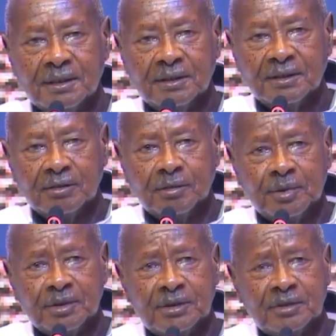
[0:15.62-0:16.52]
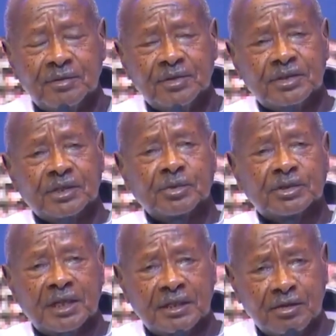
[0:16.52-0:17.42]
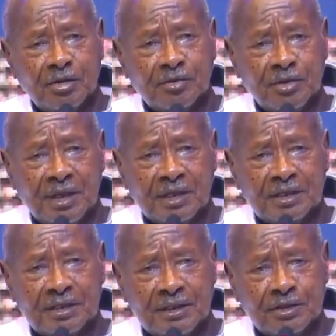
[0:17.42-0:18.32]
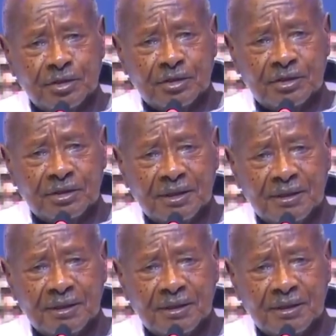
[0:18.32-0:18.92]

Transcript: the representative of the Secretary General of the United Nations,